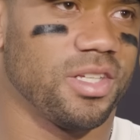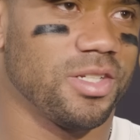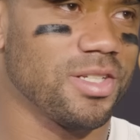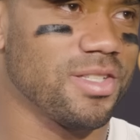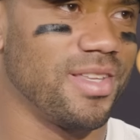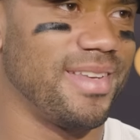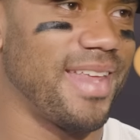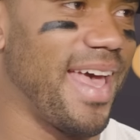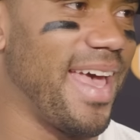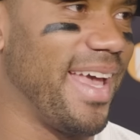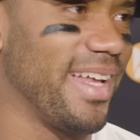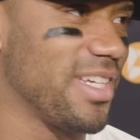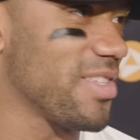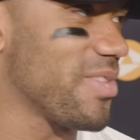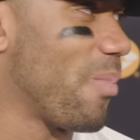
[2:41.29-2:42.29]
It's just the day.
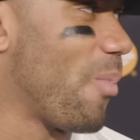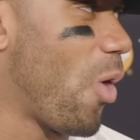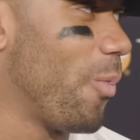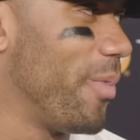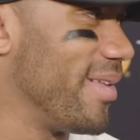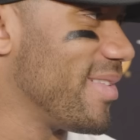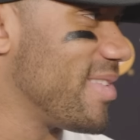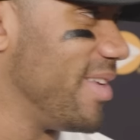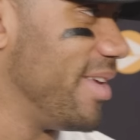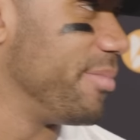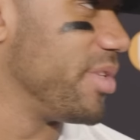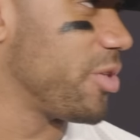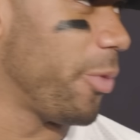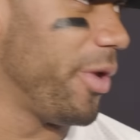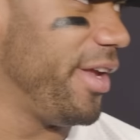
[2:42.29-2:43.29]
It's just the moments in
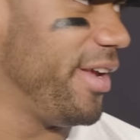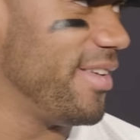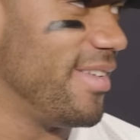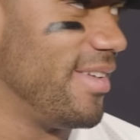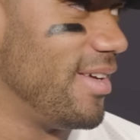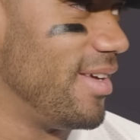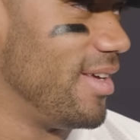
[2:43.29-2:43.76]
between.